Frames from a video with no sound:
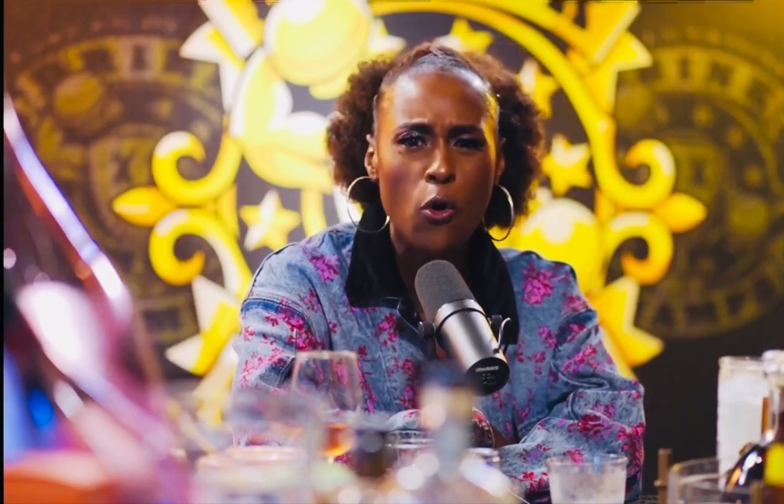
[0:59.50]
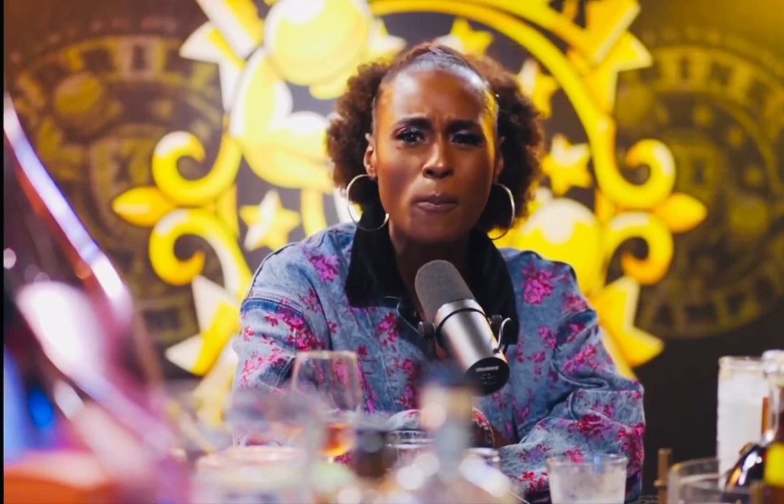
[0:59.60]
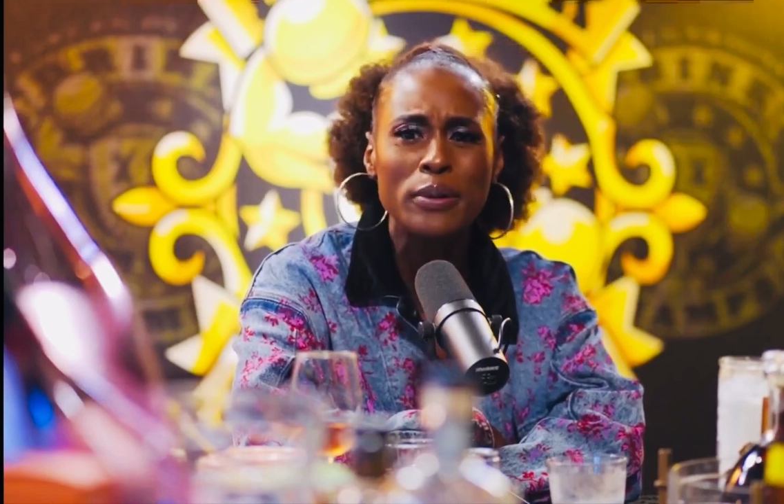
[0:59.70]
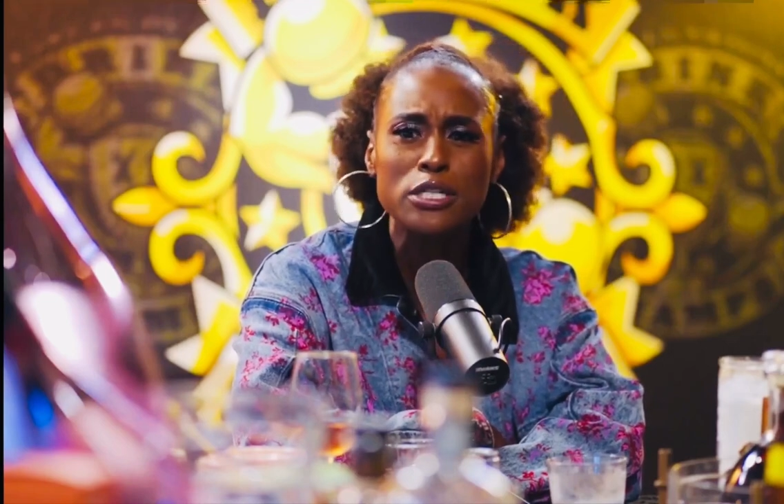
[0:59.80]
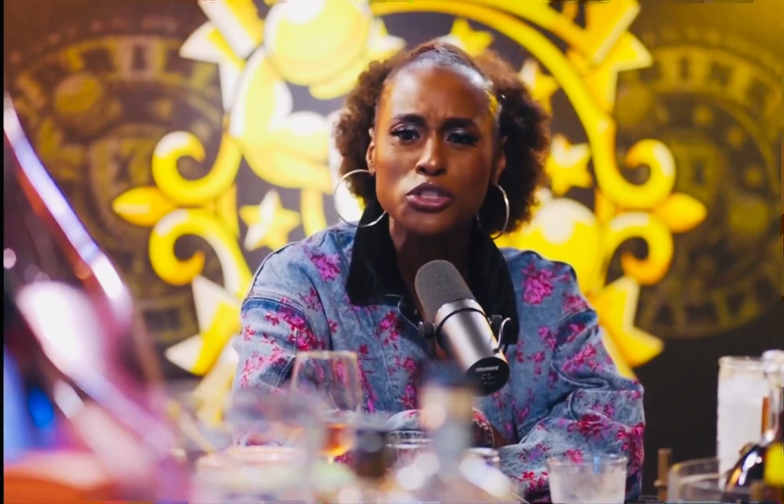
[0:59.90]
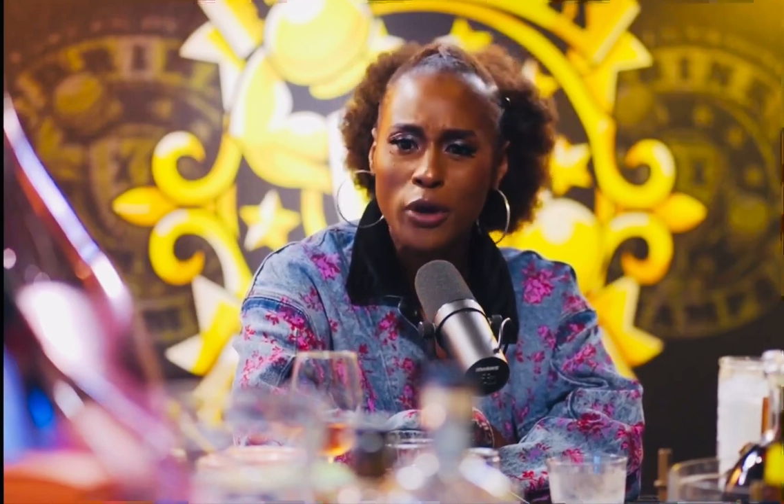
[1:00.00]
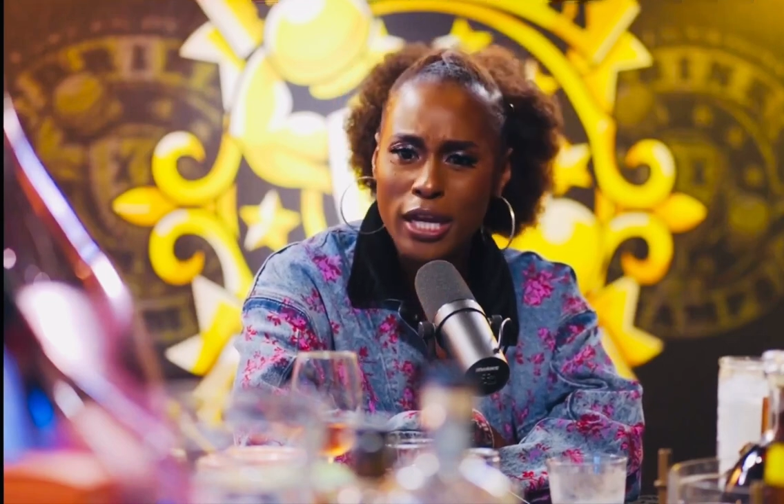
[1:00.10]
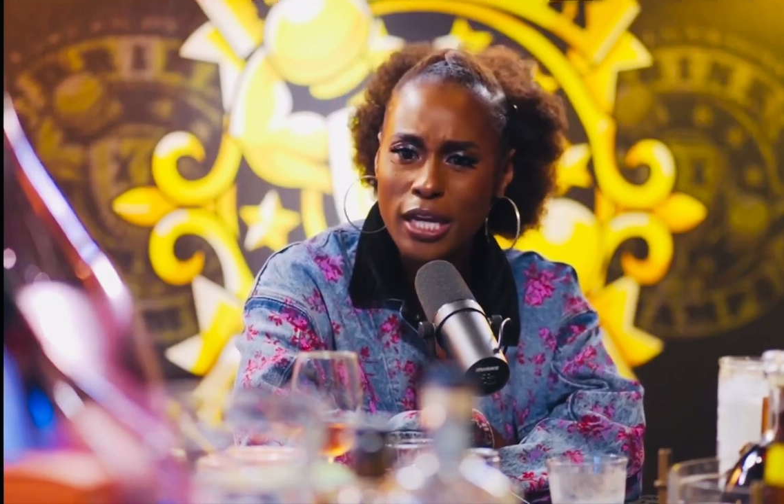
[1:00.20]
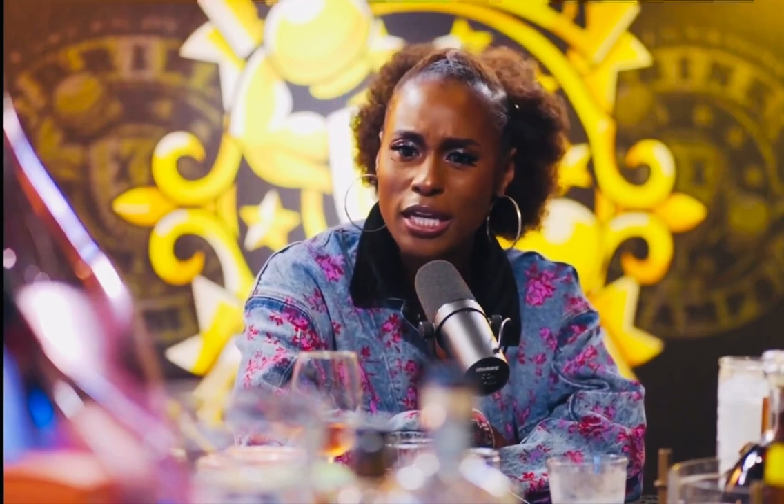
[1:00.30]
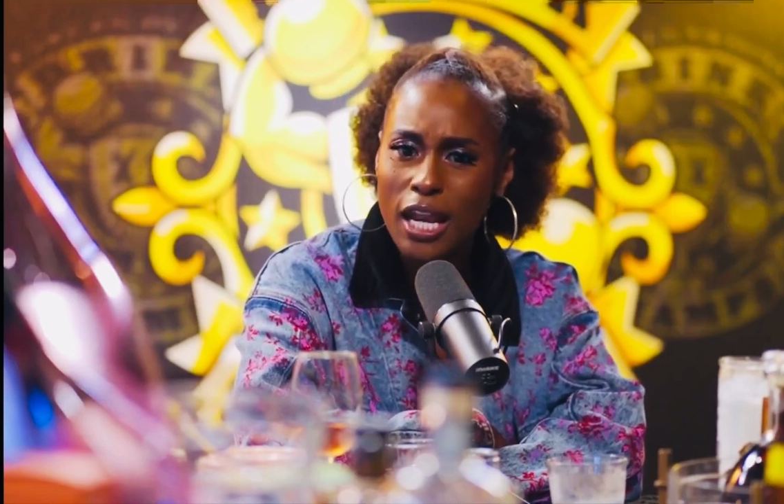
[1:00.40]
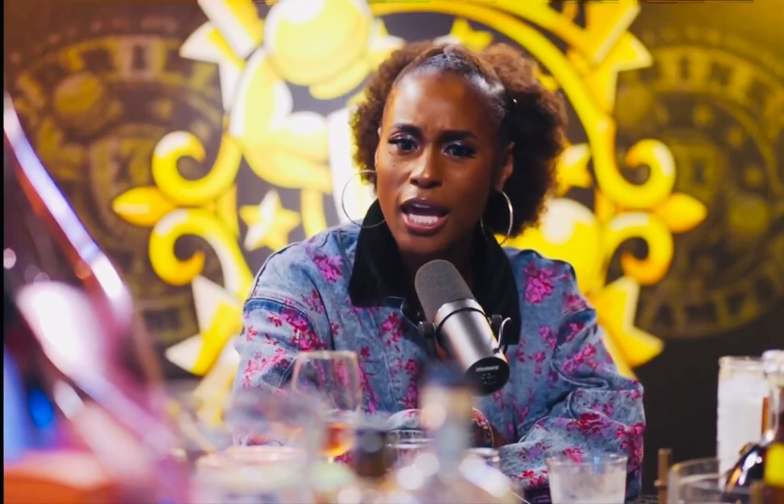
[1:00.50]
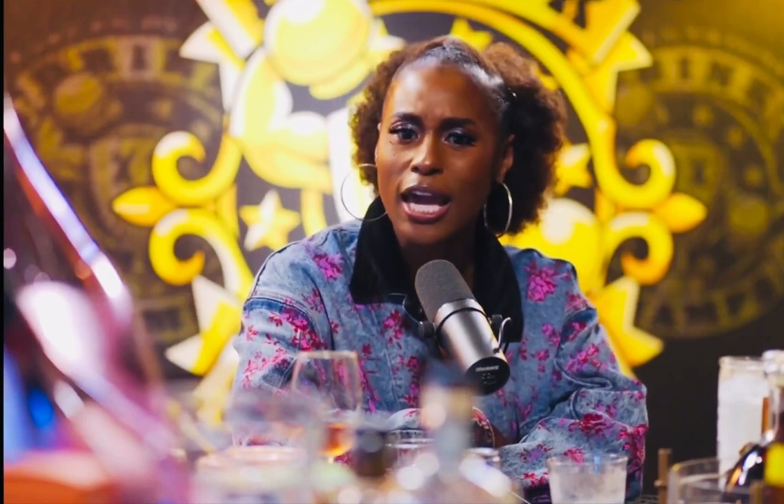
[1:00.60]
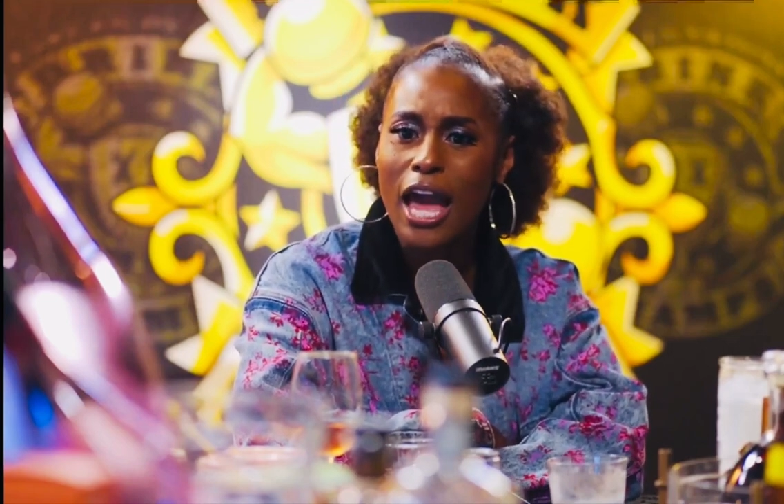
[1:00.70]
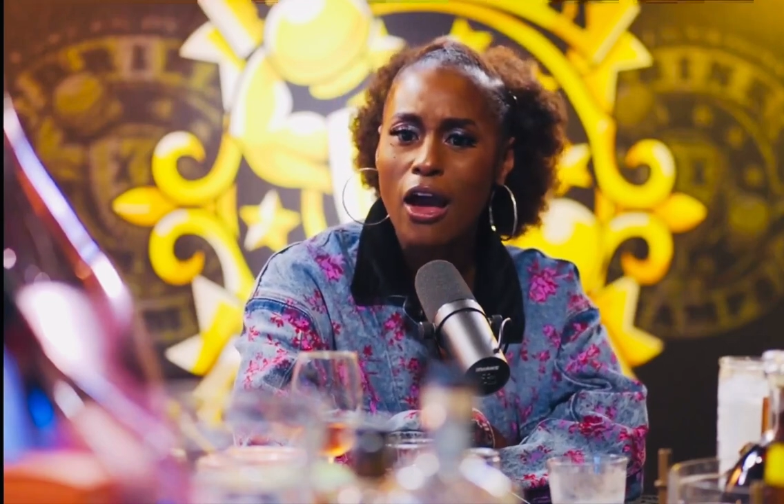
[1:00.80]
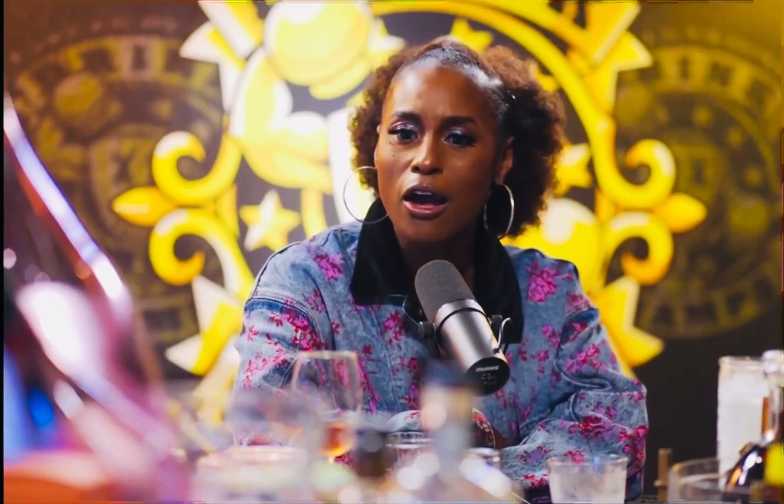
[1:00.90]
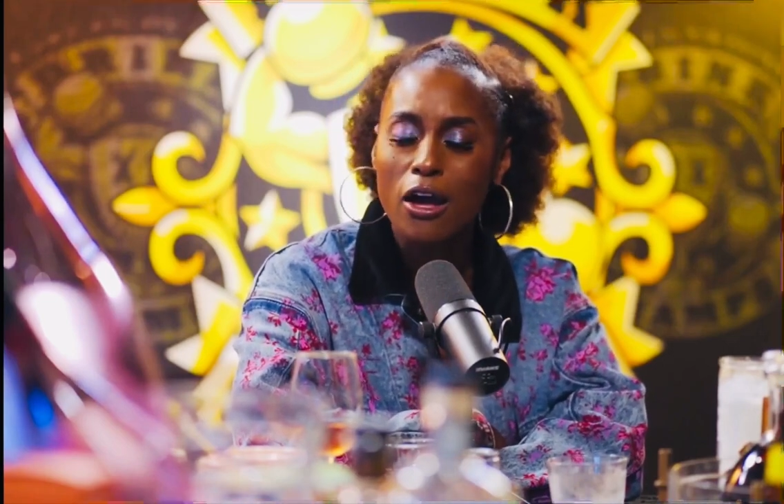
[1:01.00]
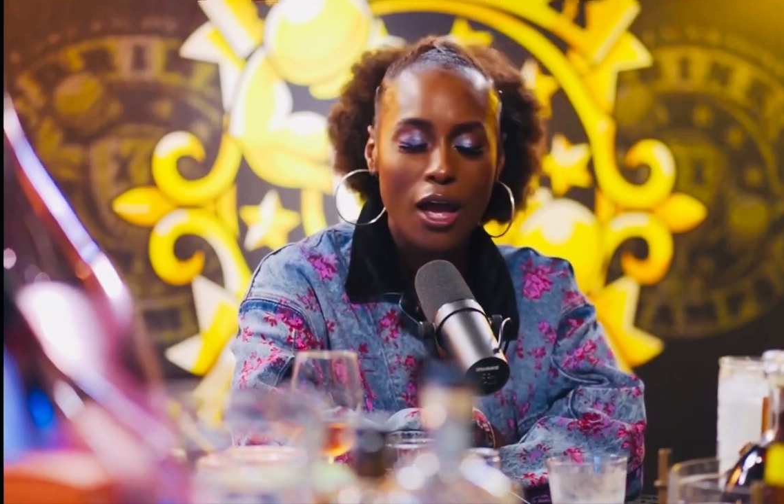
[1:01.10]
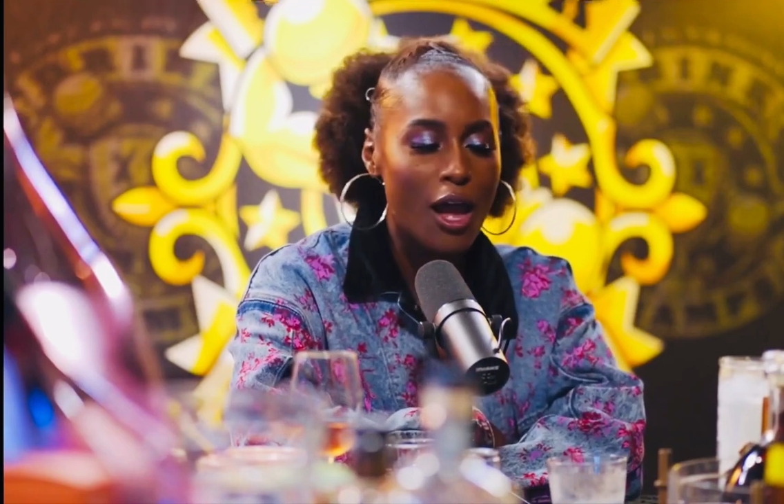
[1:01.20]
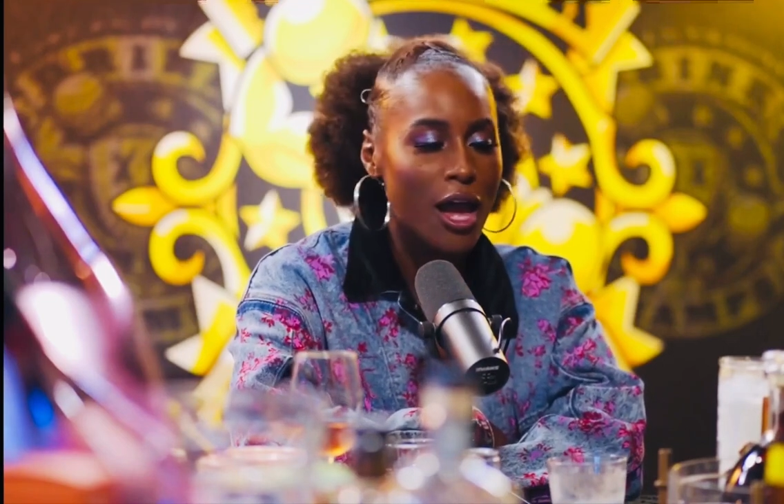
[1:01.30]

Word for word: betrayed like yes. how